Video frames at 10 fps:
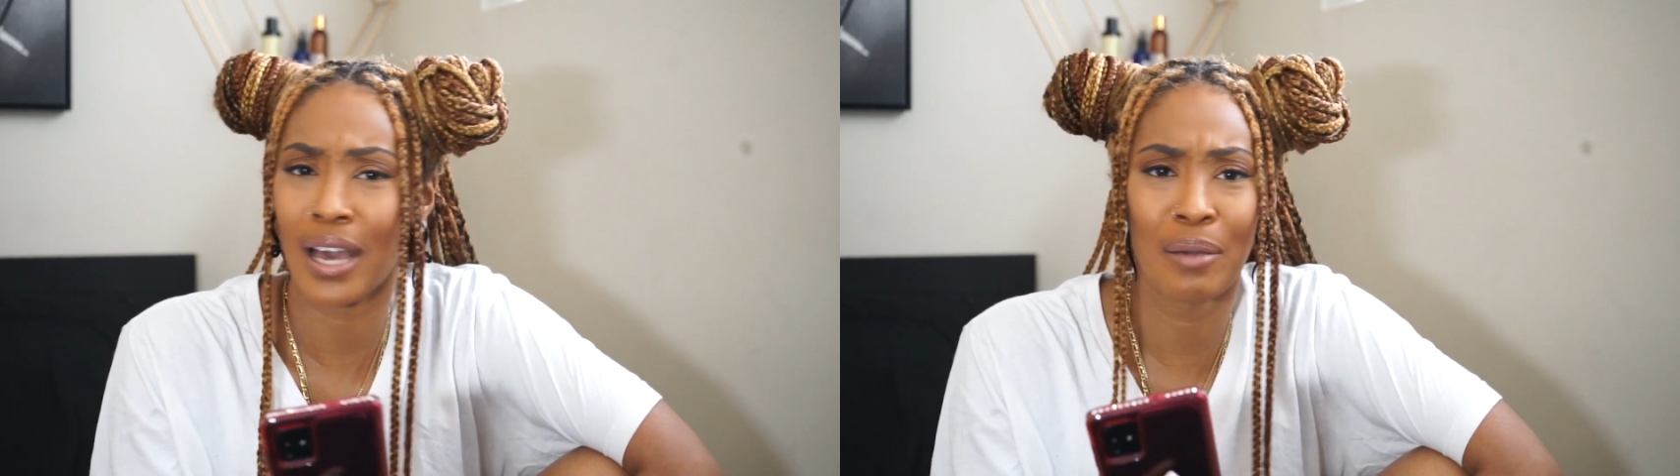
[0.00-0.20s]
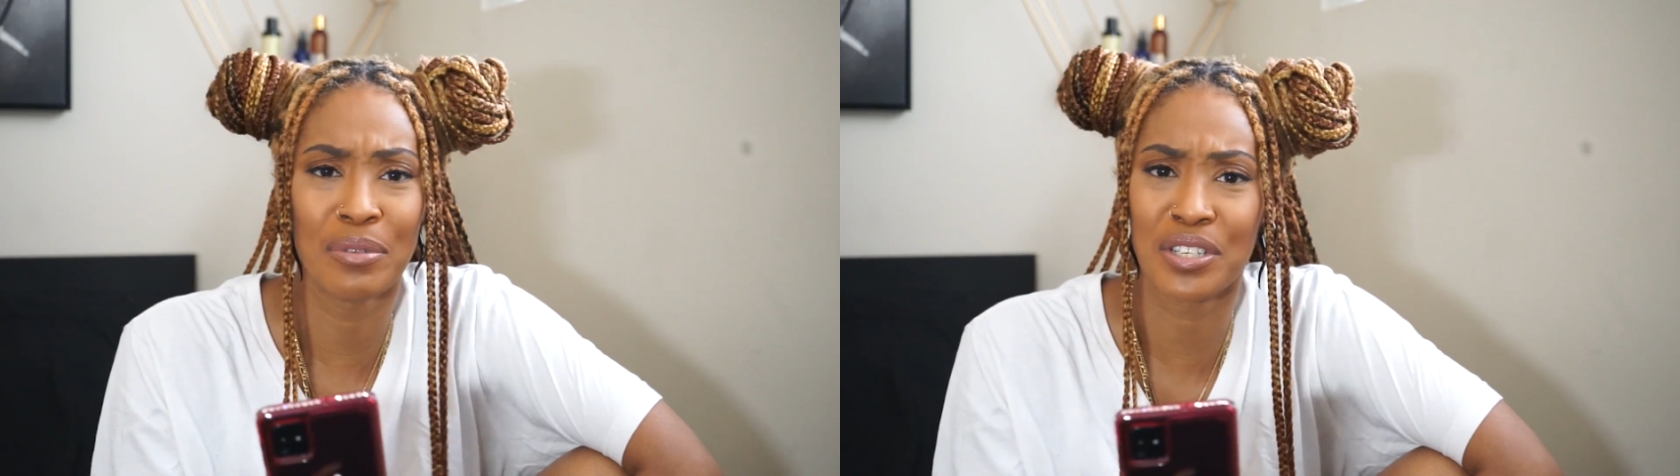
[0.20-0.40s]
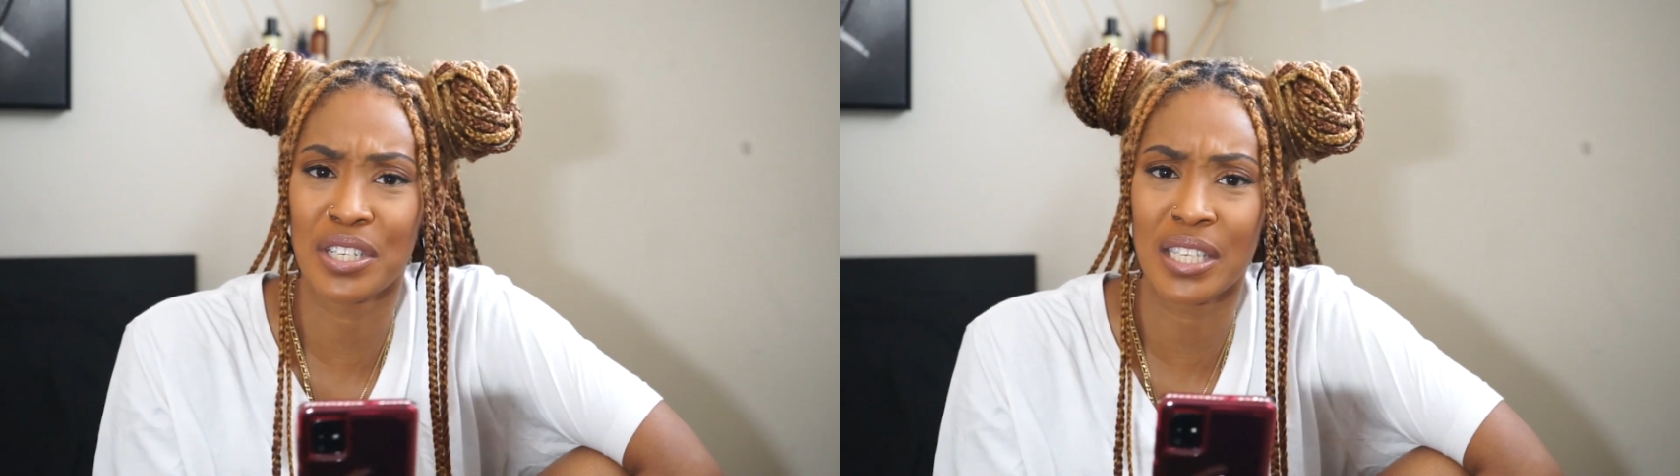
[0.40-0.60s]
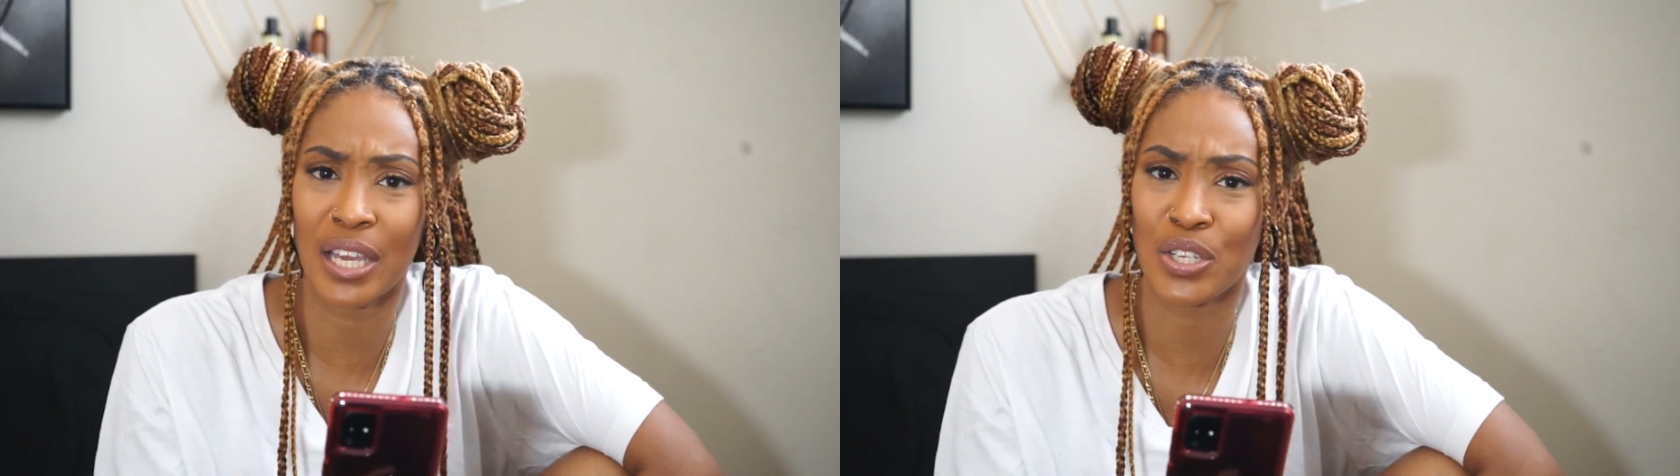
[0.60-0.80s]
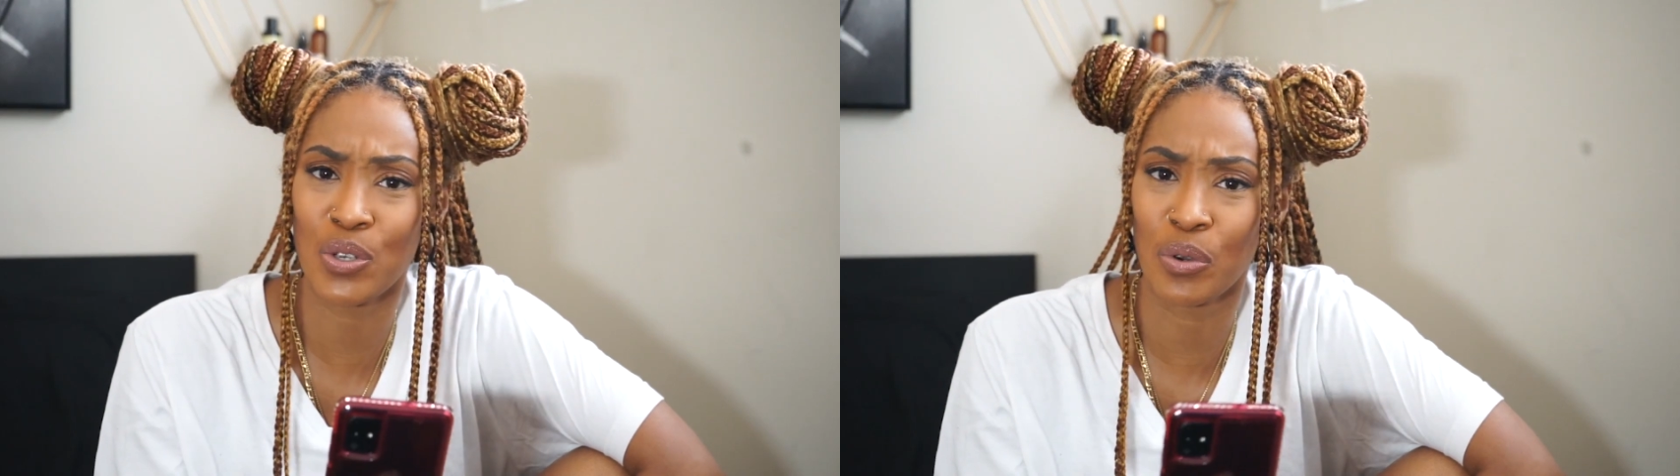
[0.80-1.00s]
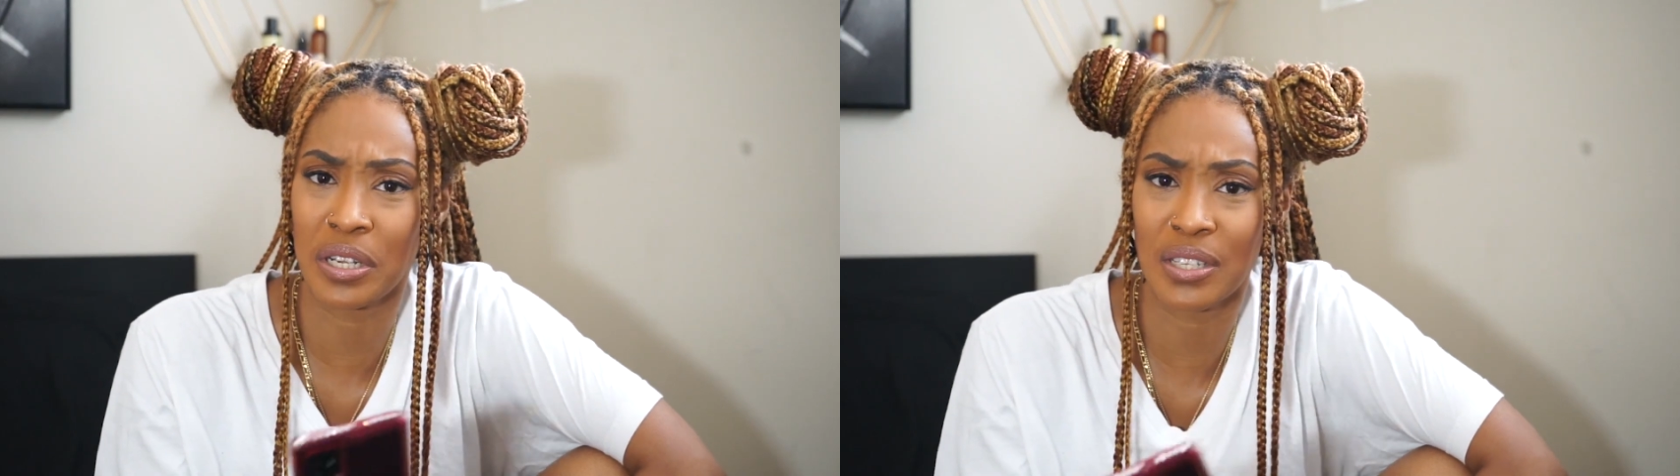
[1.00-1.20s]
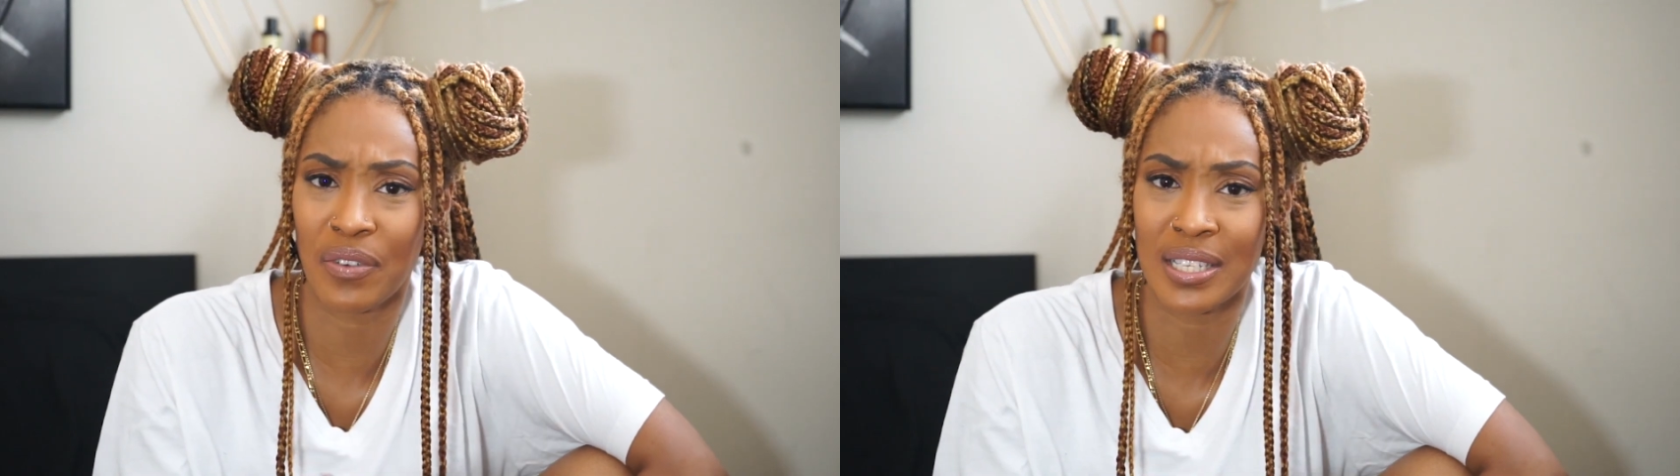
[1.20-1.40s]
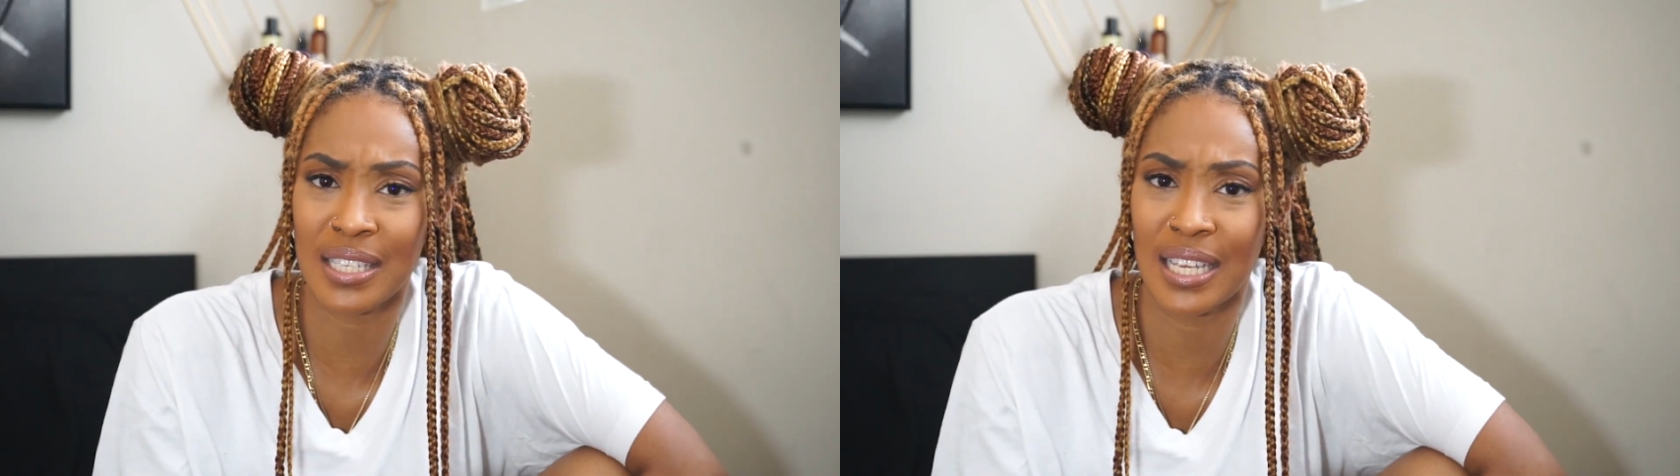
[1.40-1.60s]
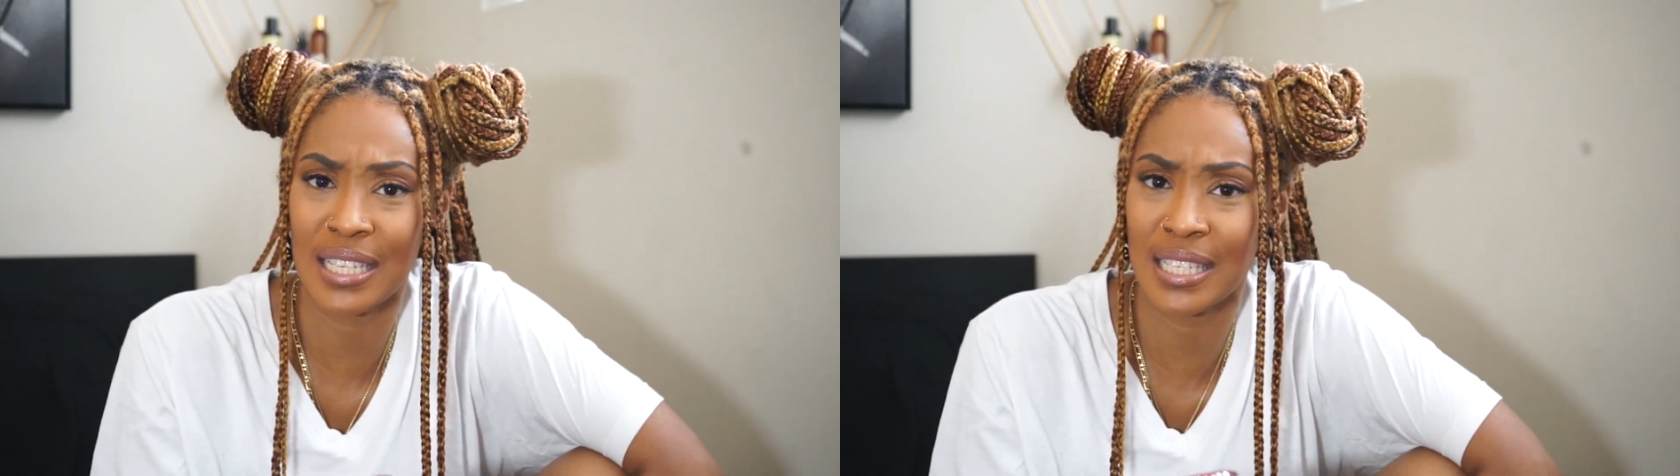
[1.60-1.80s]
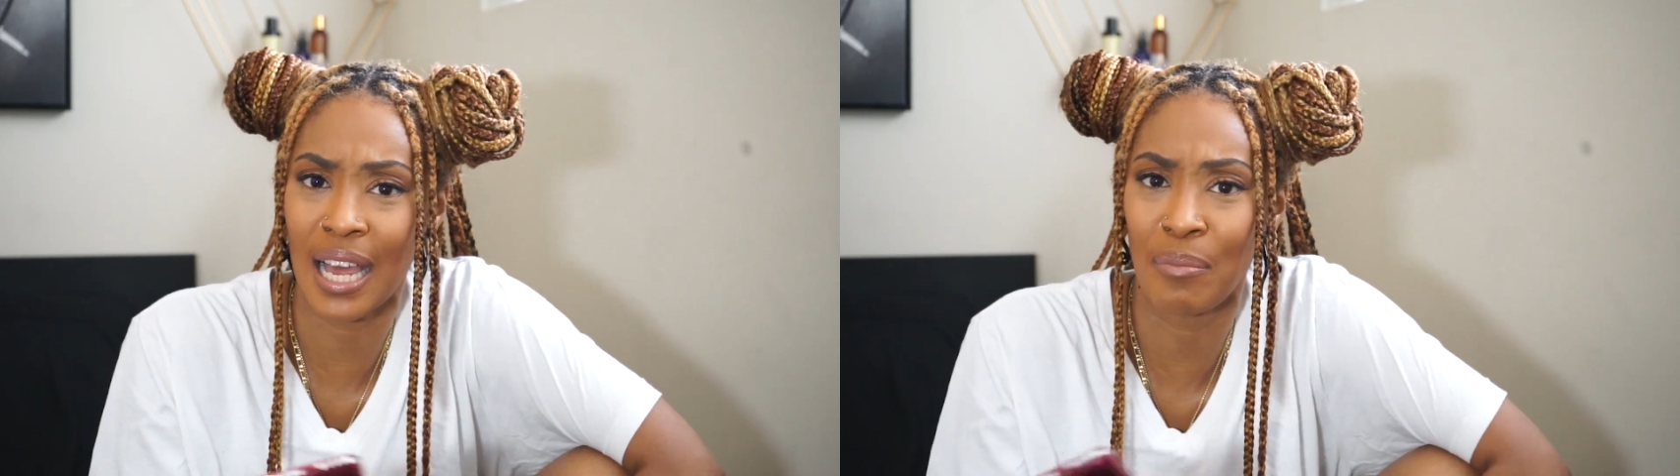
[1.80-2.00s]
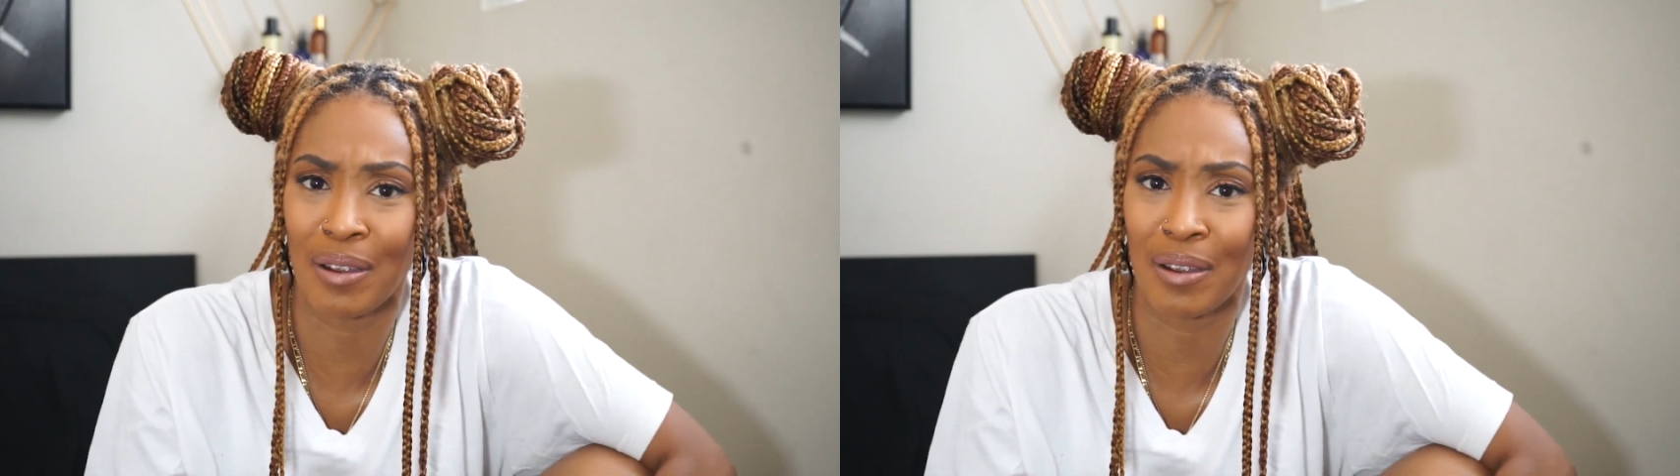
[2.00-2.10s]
I'm gonna just say sure because if I say he's not,